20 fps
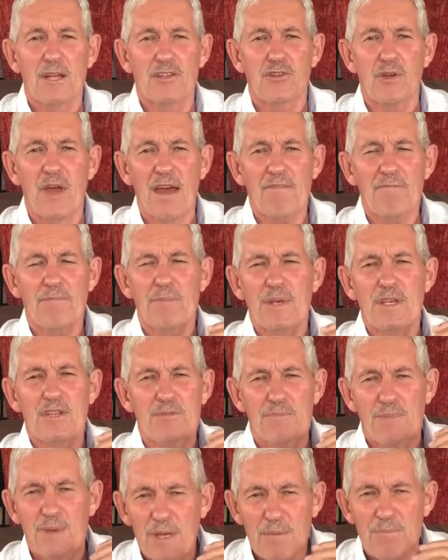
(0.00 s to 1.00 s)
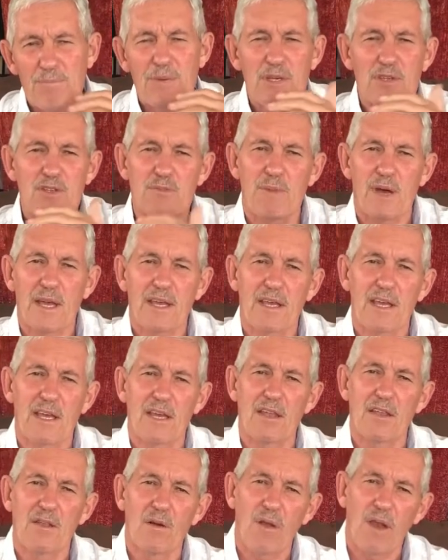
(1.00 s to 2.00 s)
to have peace, be a peacemaker
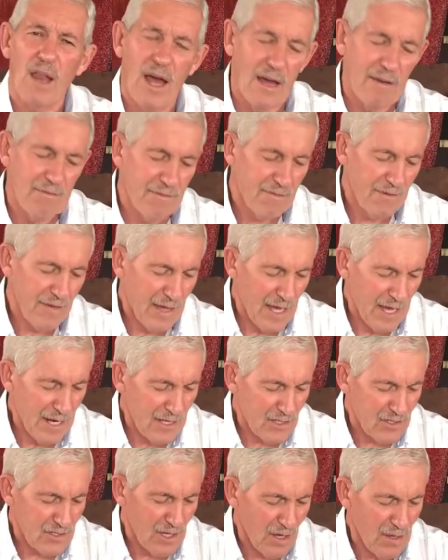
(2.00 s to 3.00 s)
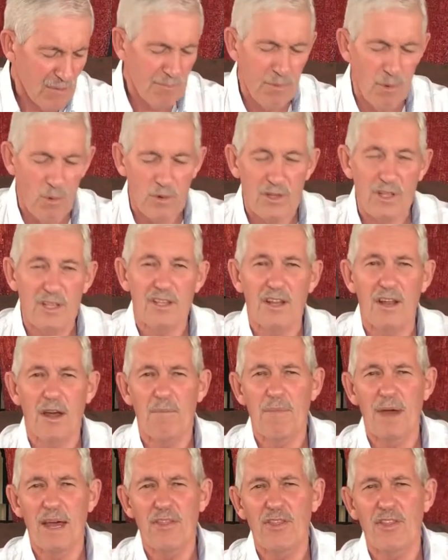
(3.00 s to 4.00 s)
in your life. And it's so important. You know,
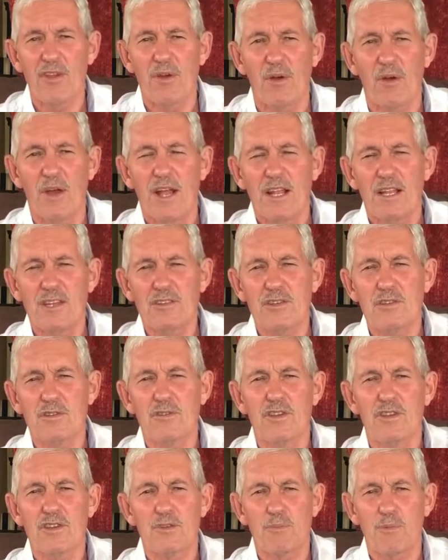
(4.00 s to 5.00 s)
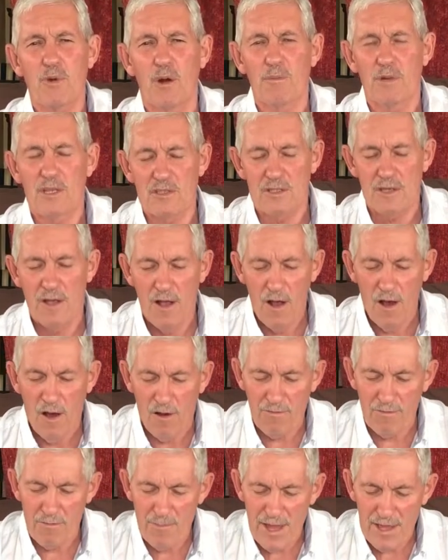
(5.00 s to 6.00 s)
Matthew, listen to this promise
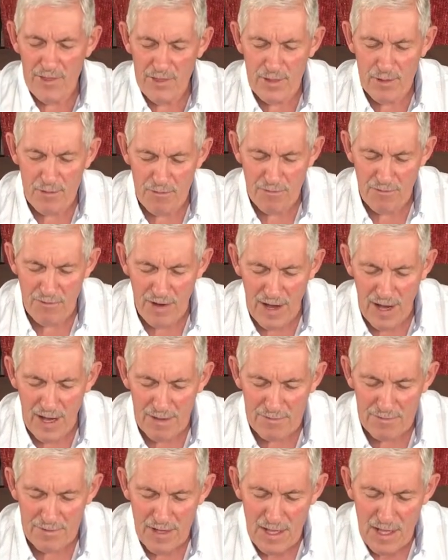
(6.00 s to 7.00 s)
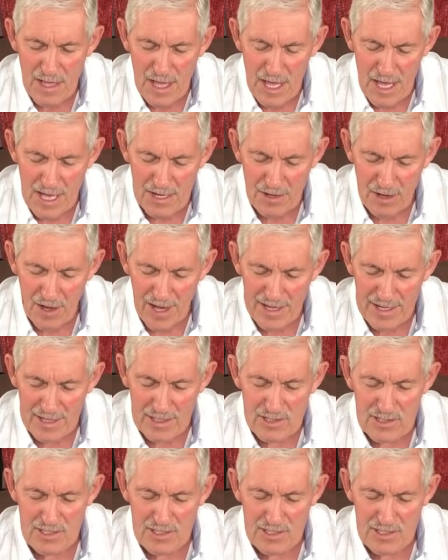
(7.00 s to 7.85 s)
of Matthew 5 and 9, it